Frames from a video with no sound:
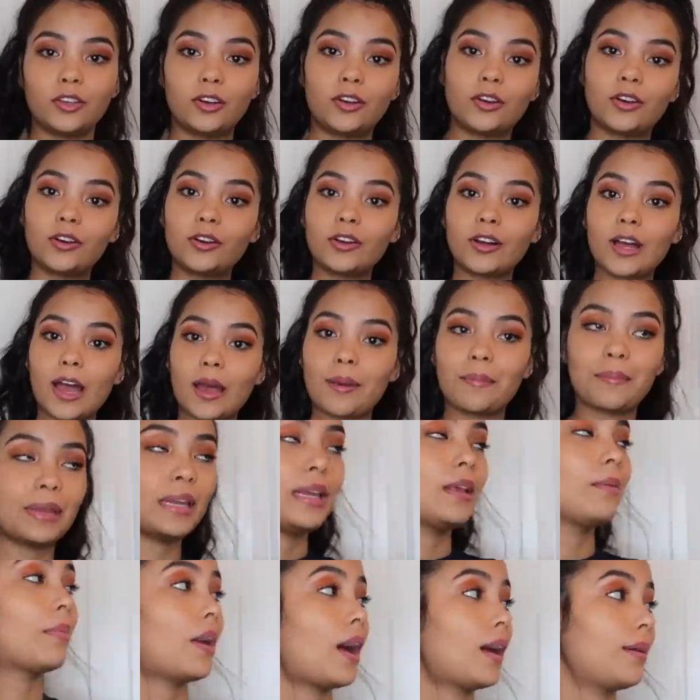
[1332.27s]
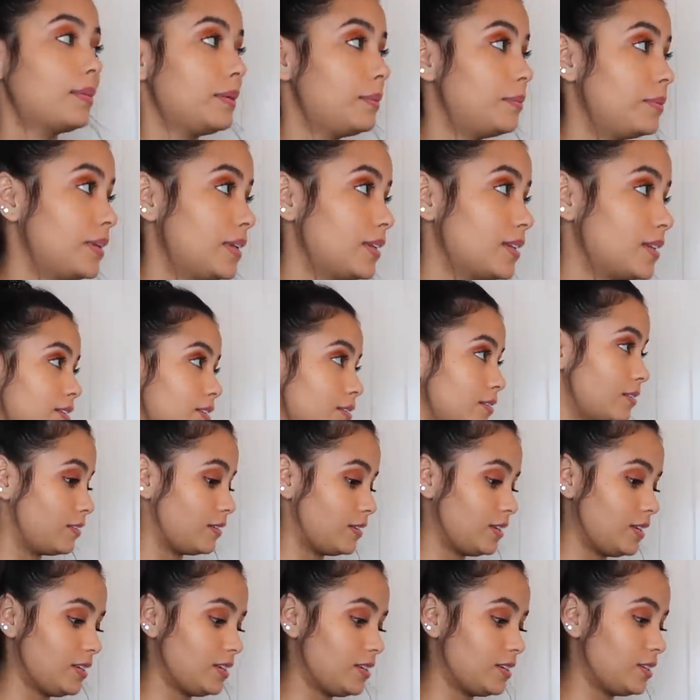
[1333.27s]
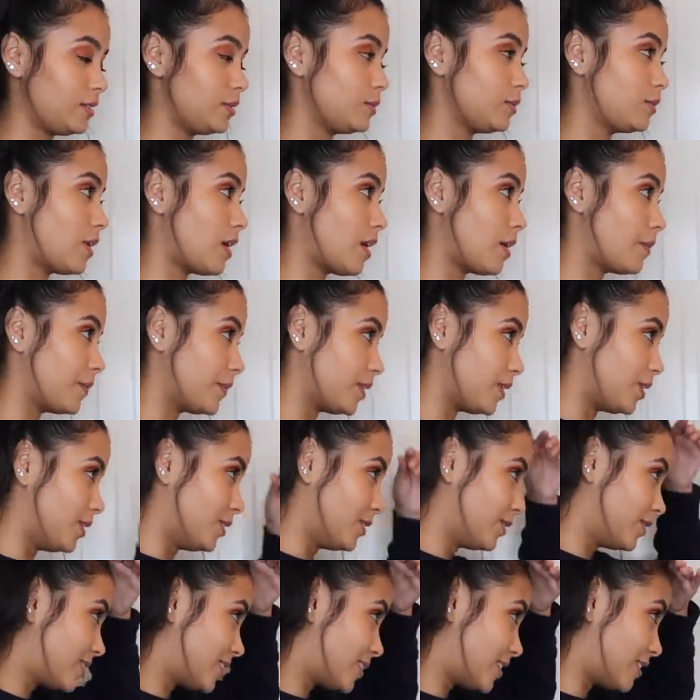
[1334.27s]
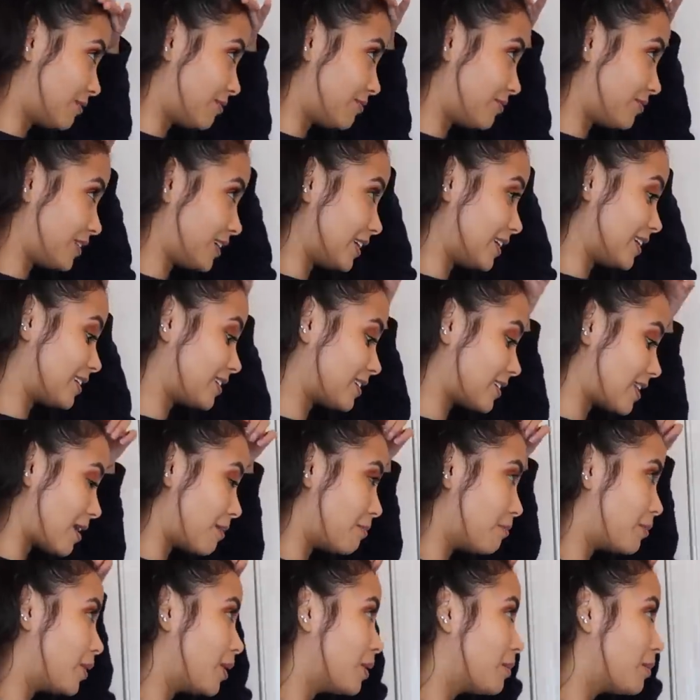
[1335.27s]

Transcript: Your girl got mini bobby pins, so this is what I'm gonna use to fix that